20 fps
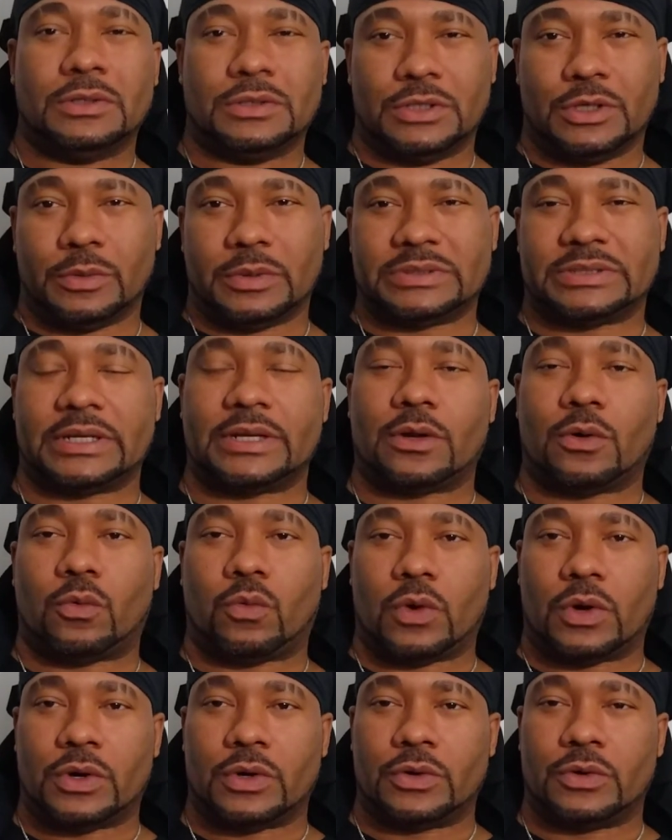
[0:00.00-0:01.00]
You was in the
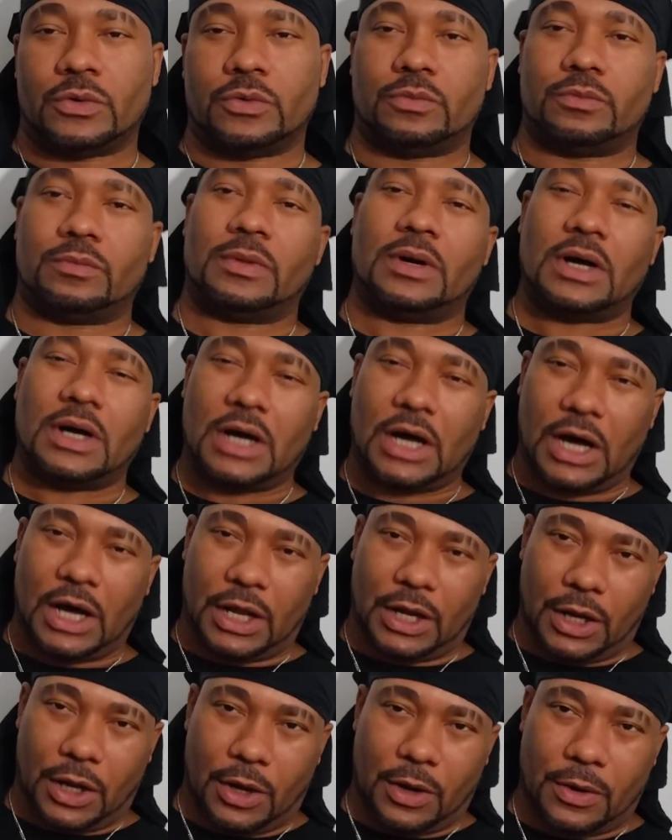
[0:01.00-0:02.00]
womb
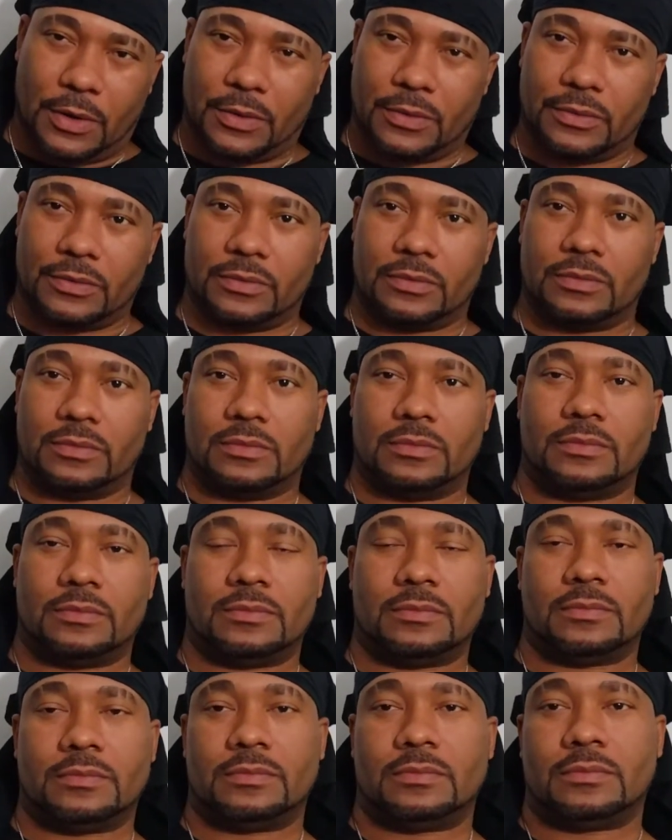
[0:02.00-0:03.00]
alone.
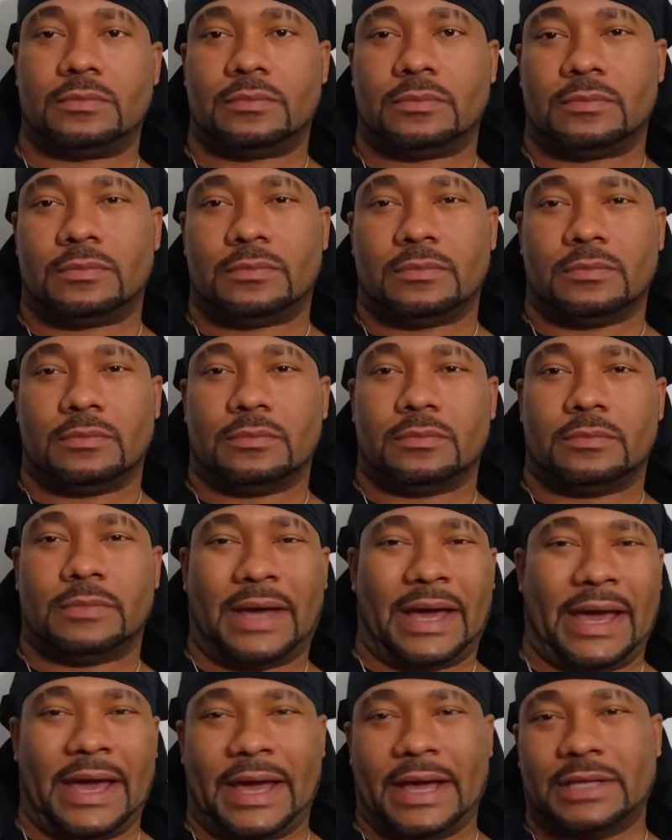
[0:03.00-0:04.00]

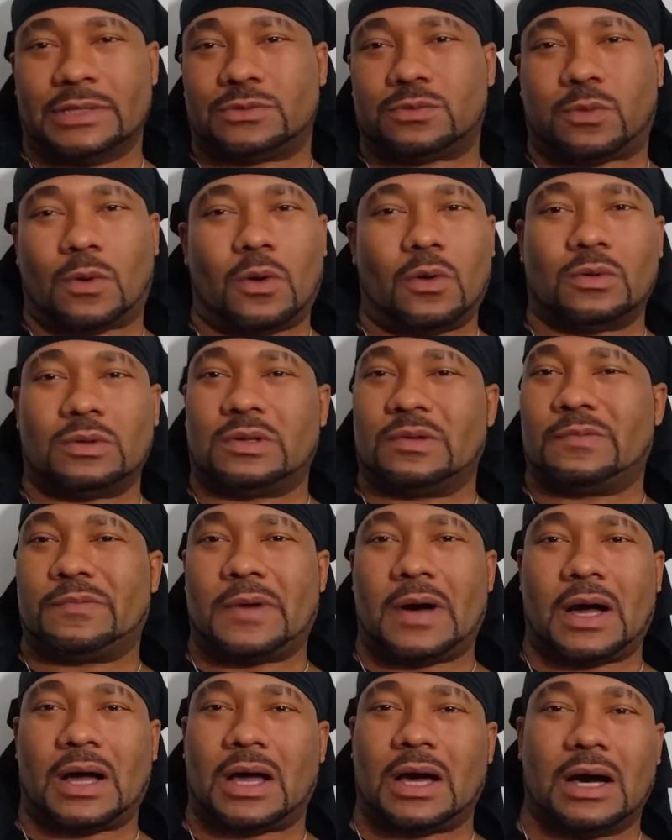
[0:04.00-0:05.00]
Hands rolled the
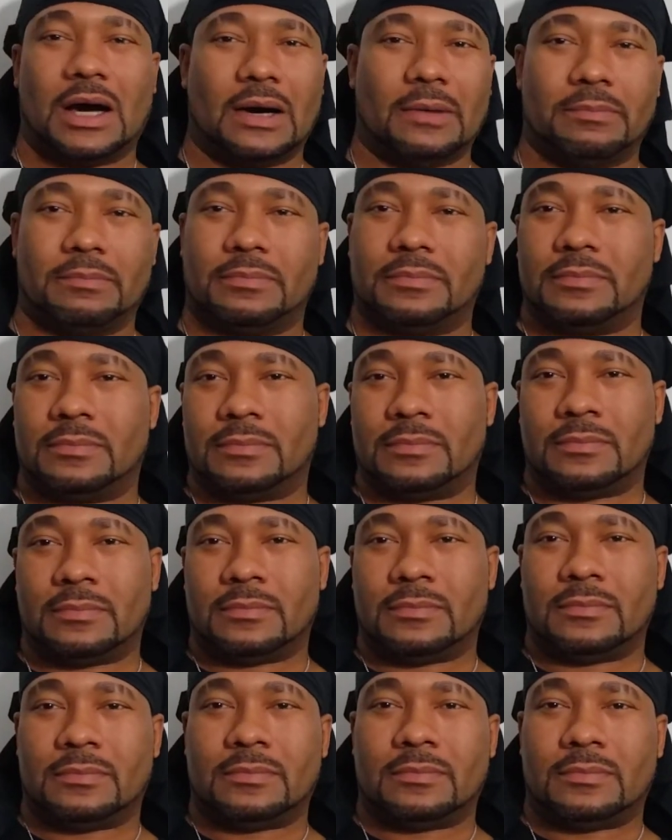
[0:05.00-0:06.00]
fuck up.
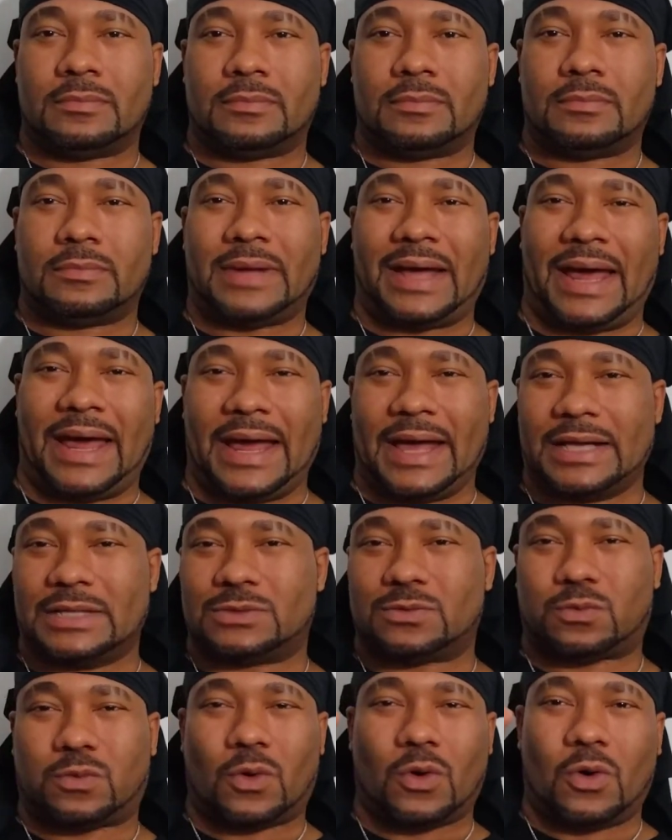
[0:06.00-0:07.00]
Hands
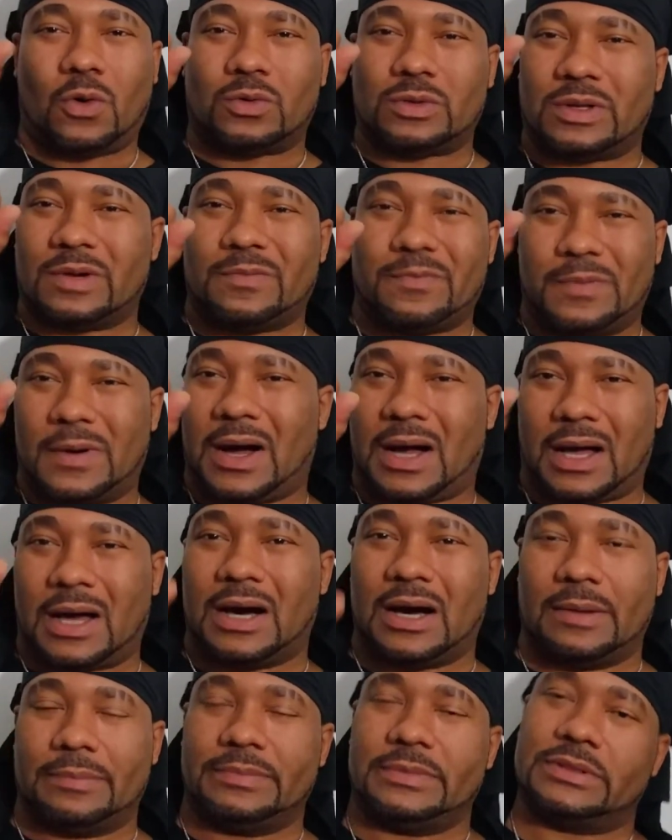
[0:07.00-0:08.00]
rolled the fuck
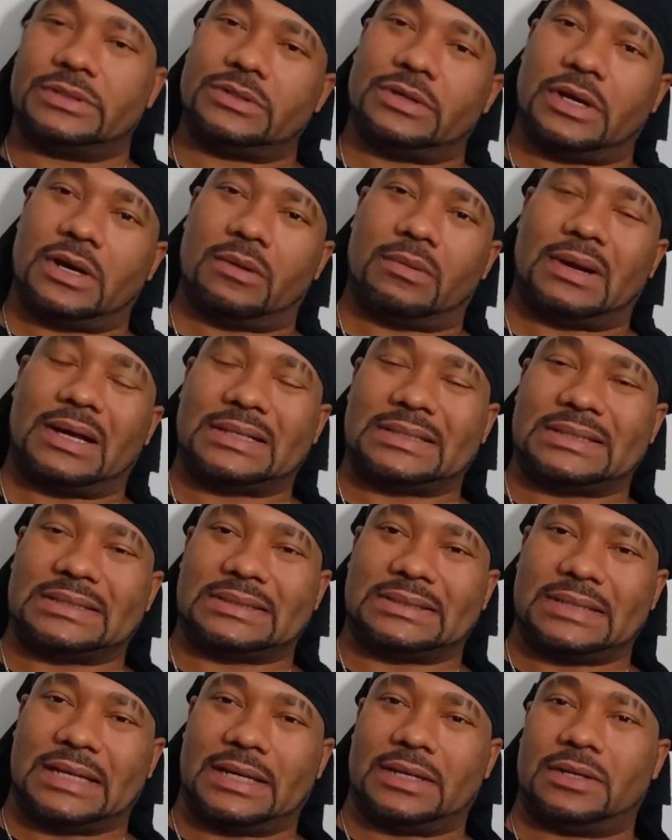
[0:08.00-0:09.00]
up. Did you hear what I
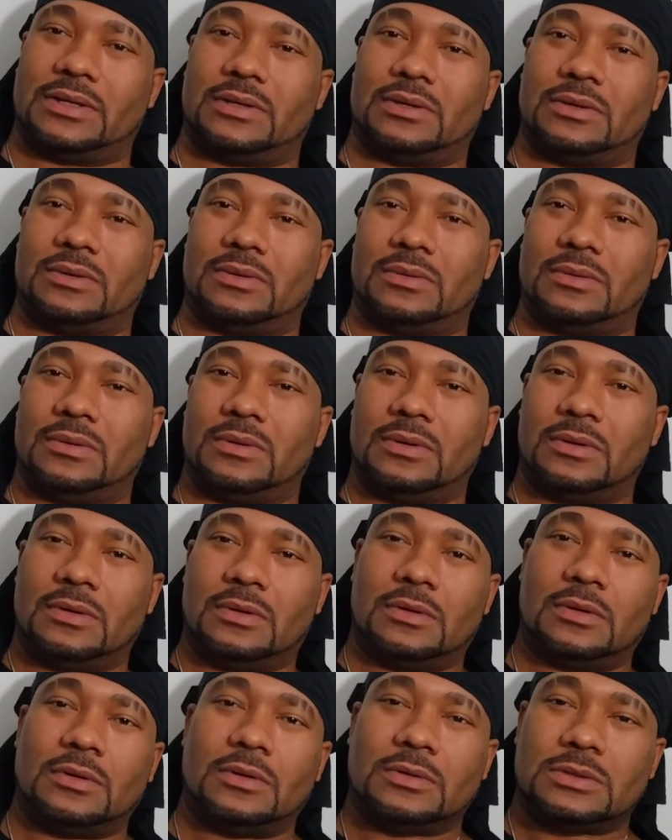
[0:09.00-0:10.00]
just said to you?
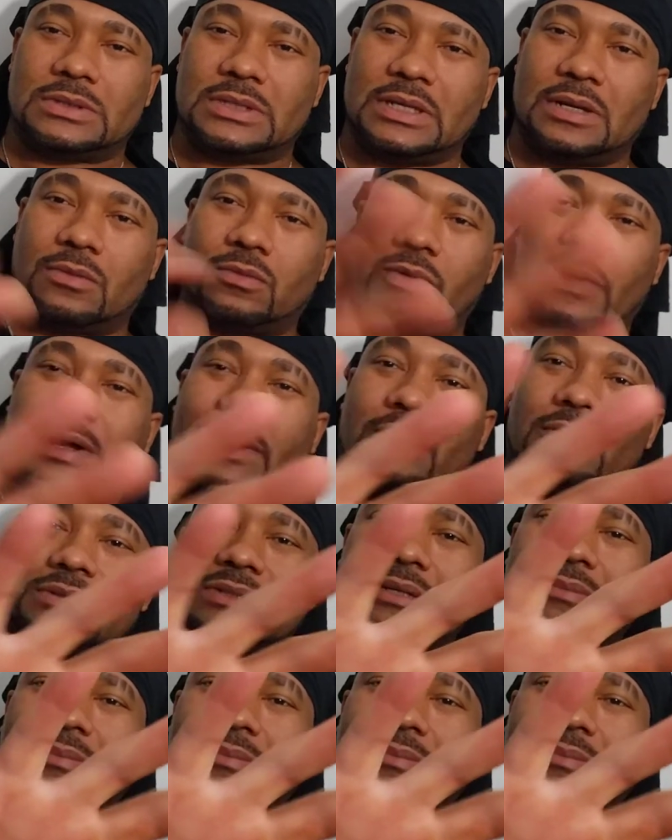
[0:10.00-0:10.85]
See the wrinkles